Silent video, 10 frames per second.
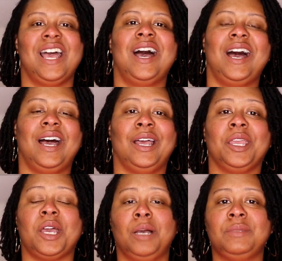
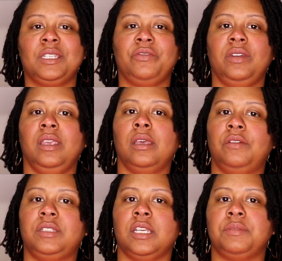Hi, I'm Tiffany
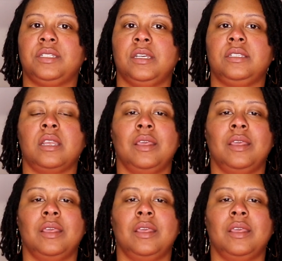of TipStitched,